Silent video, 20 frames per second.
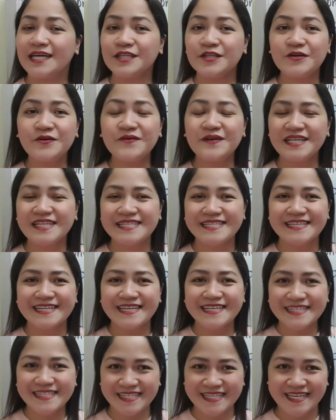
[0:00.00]
I know it's
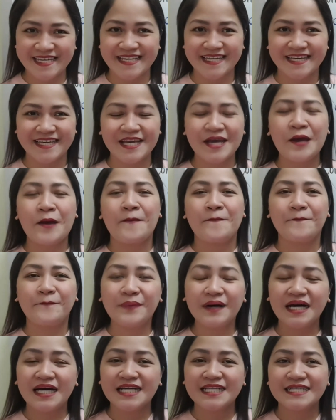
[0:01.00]
easy,
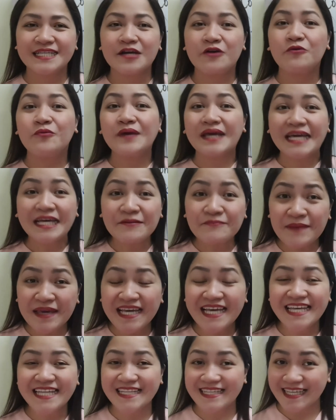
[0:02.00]
but we can
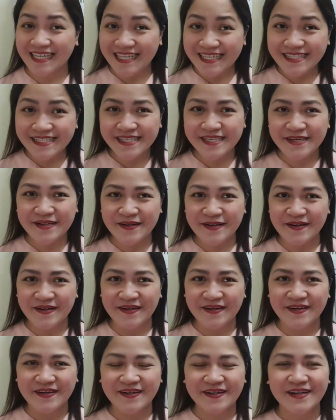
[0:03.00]
make it
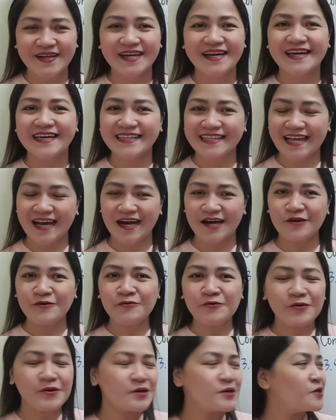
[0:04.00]
easier. And
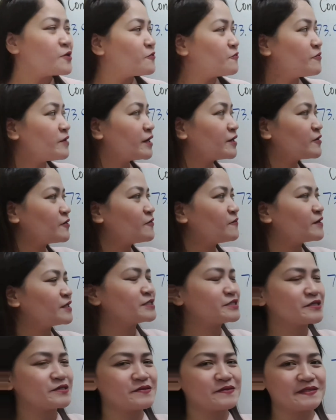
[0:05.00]
how? We are going
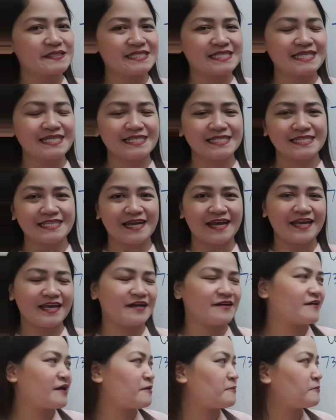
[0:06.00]
to use this
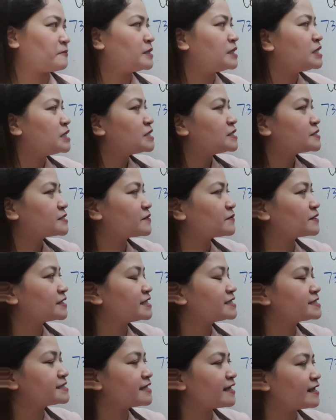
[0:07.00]
diagram. So
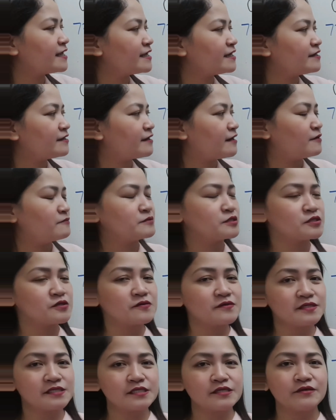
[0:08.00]
this diagram
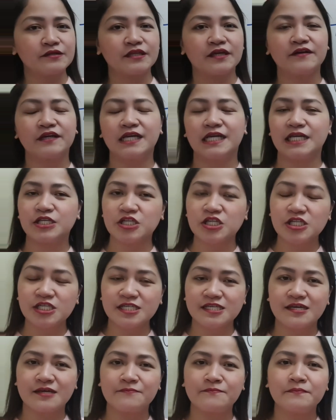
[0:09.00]
shows you the
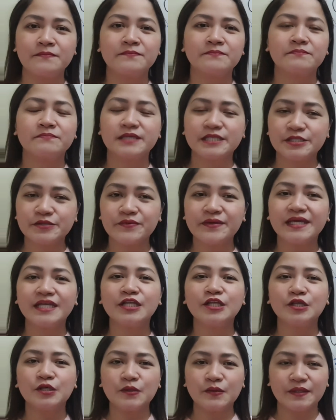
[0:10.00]
relationship
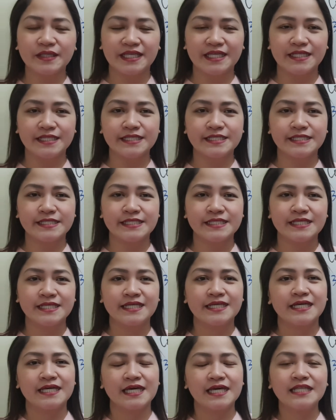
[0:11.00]
between units
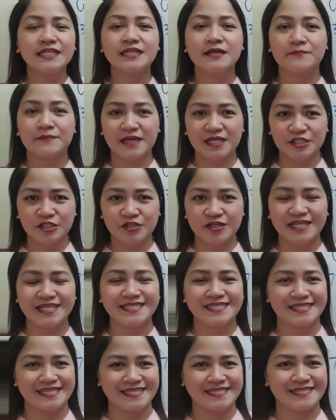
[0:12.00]
in the metric
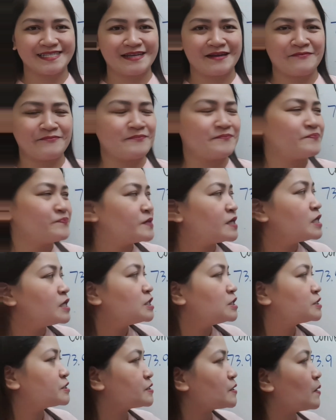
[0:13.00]
system.
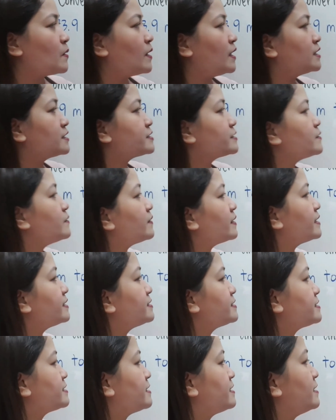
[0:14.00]
So as you can
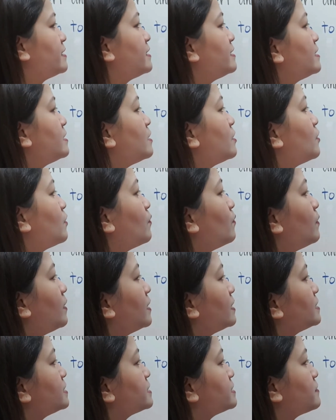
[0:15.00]
see,
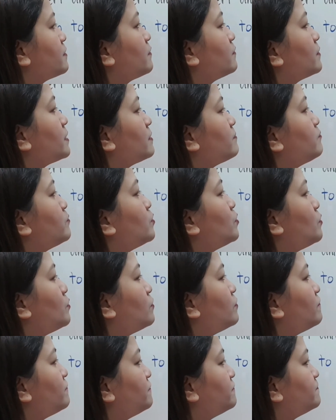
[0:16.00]
once we
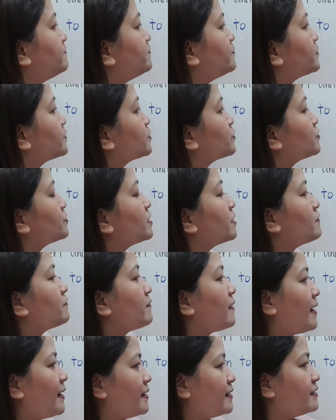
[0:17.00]
move to the
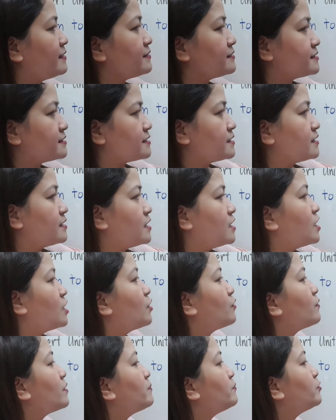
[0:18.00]
right,
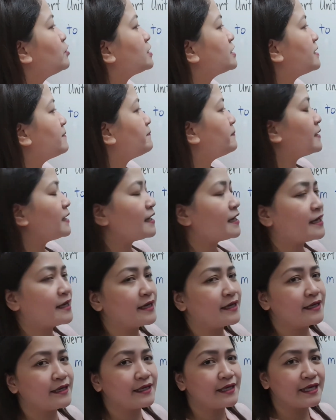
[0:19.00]
we
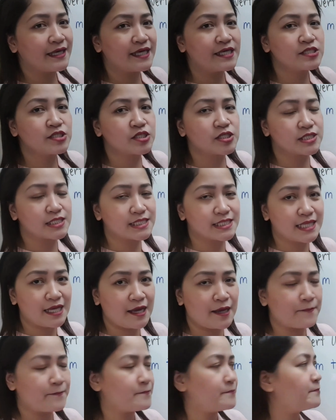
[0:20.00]
multiply each
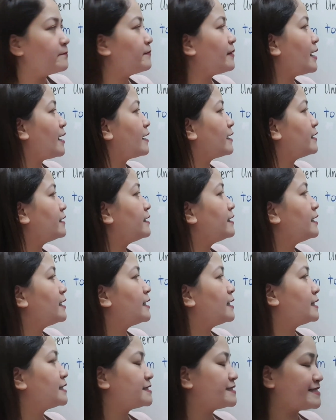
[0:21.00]
step by
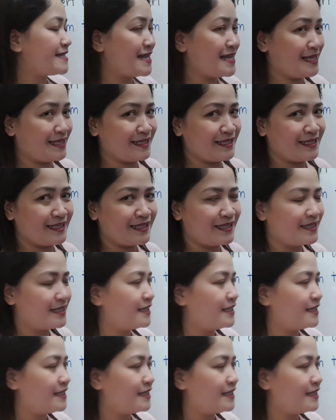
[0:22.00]
10.